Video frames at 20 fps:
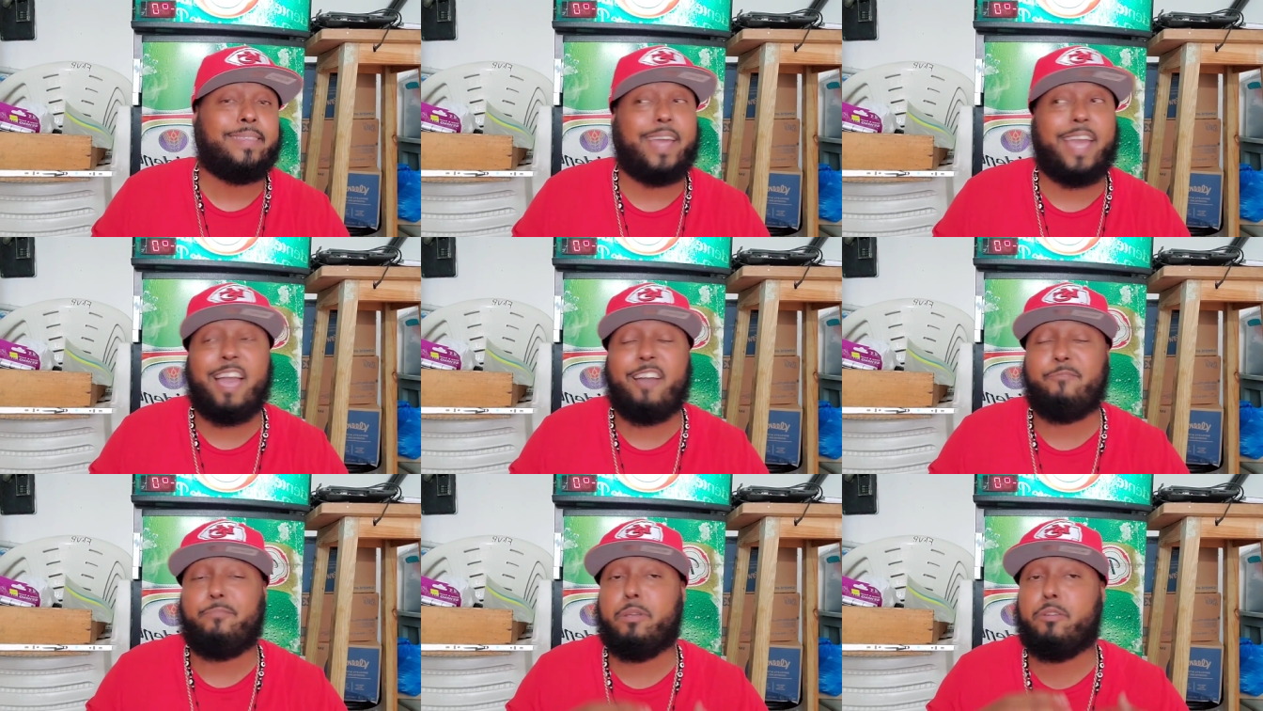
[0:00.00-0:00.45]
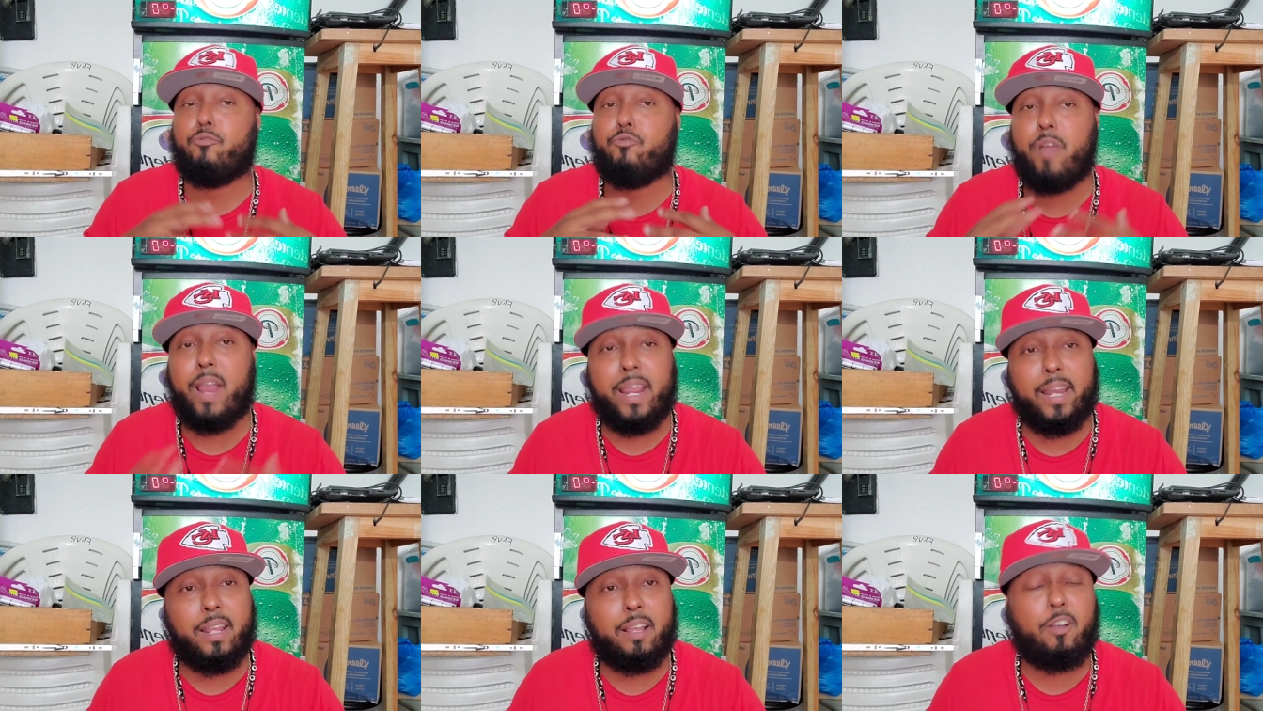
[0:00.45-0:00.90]
They have
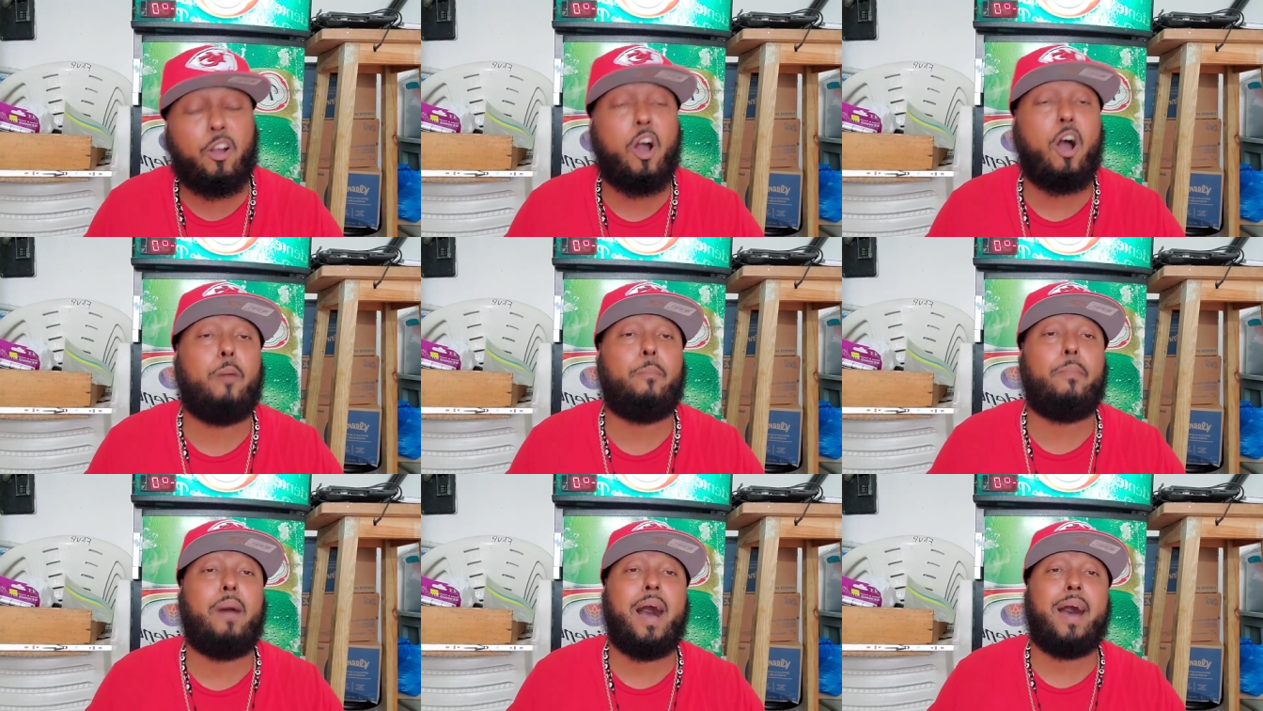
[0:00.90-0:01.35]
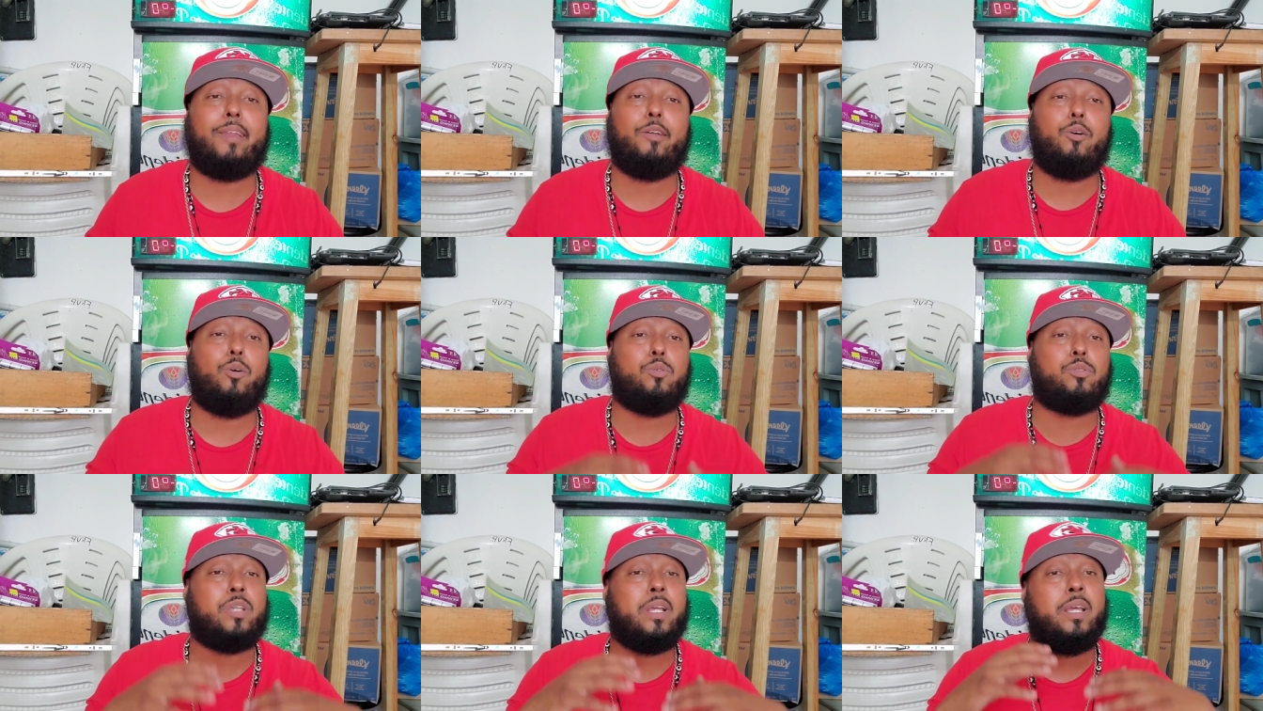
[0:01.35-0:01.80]
been raiding
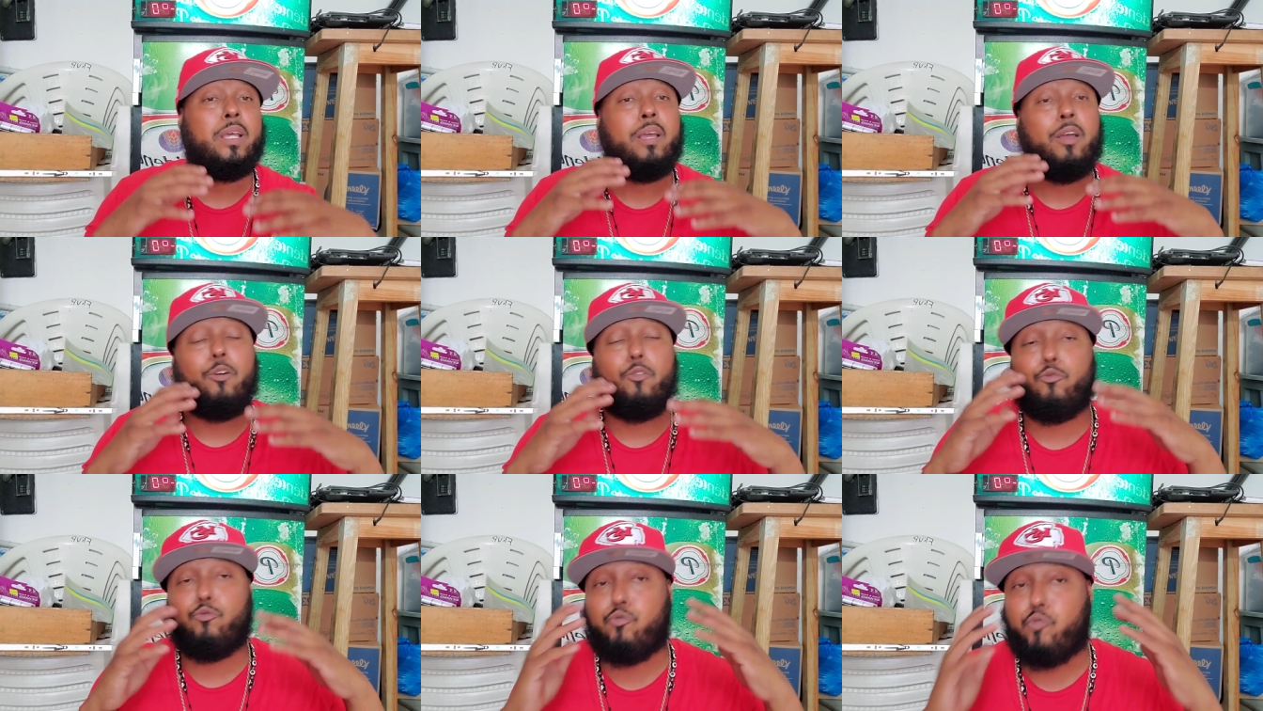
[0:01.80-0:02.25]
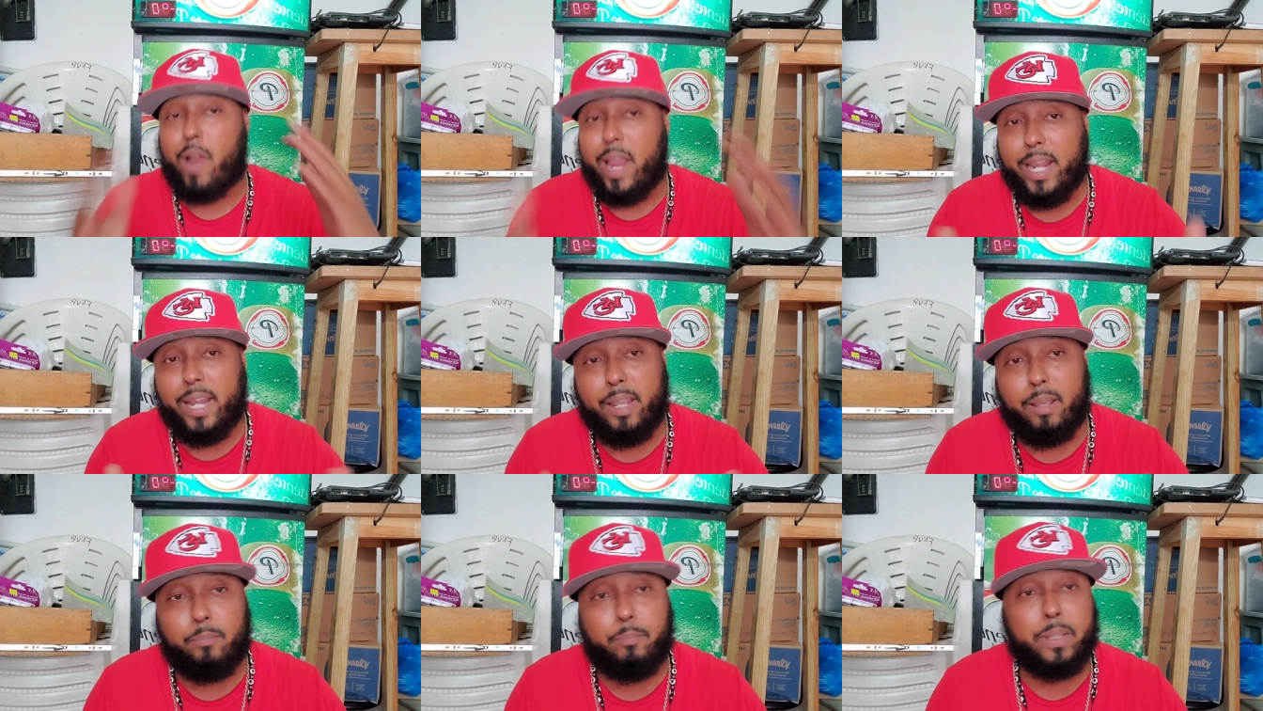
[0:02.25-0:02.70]
Calmados,
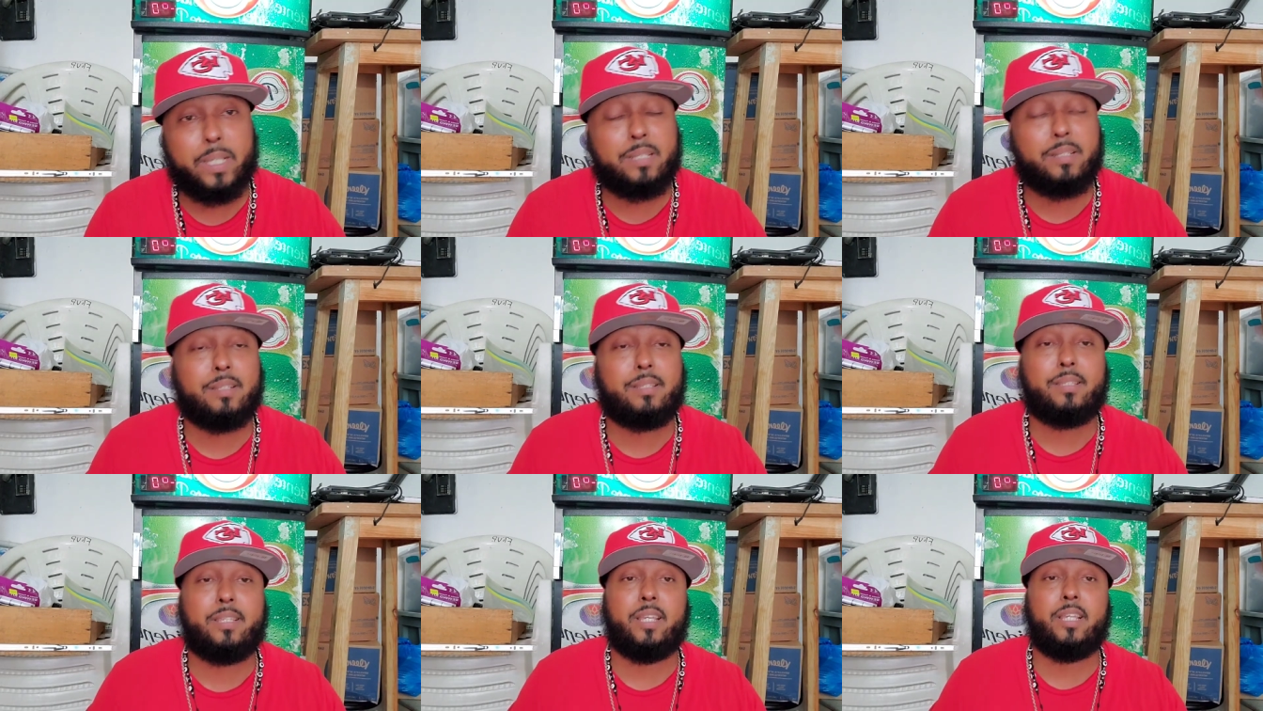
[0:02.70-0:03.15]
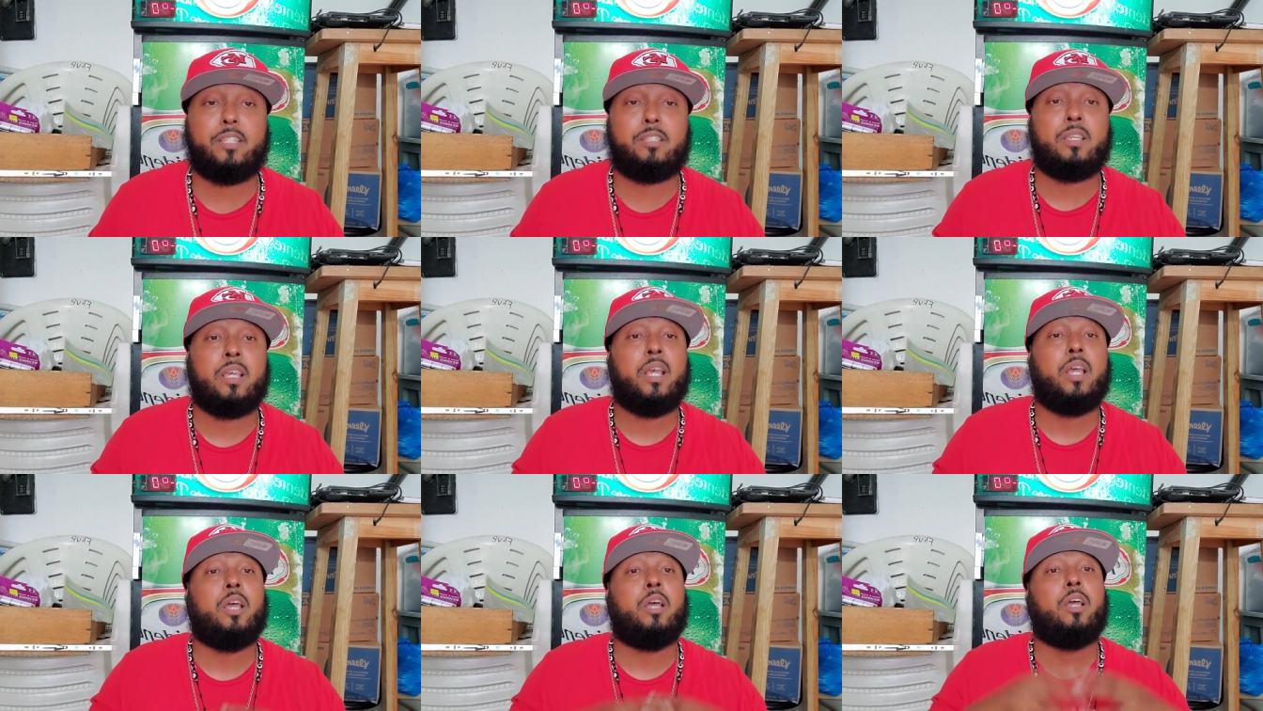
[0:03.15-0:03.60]
raiding
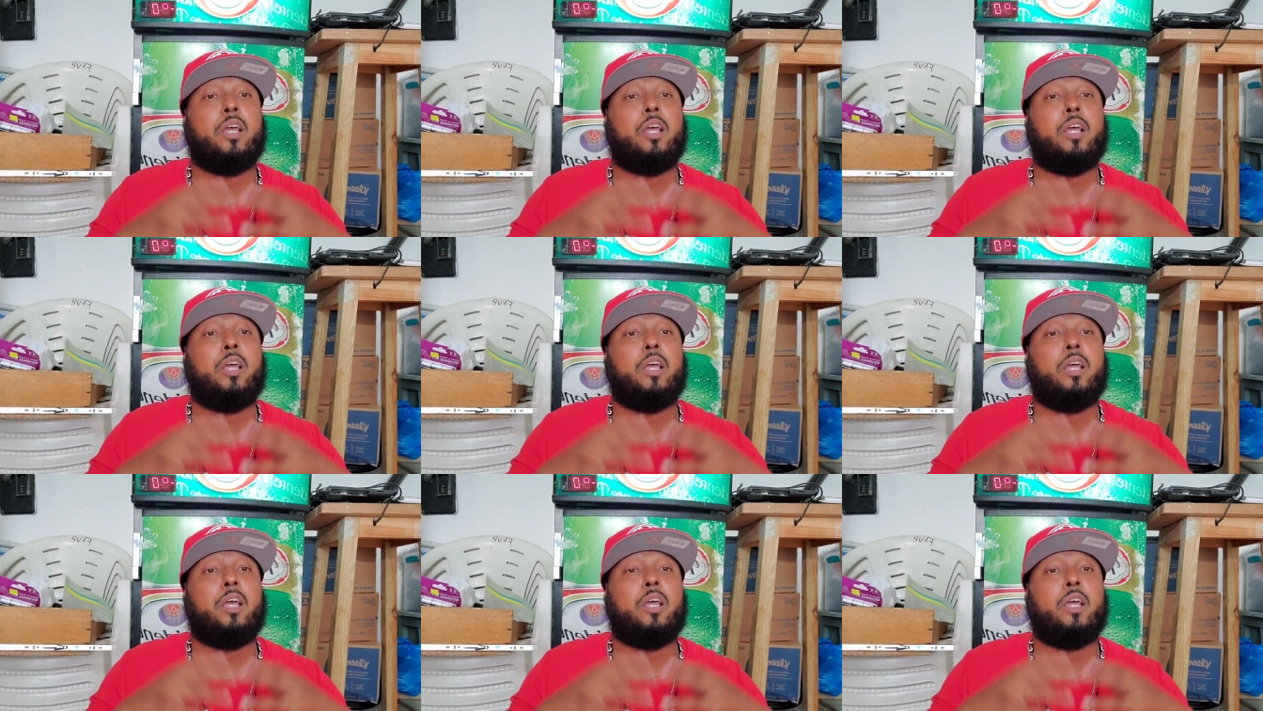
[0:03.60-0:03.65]
businesses.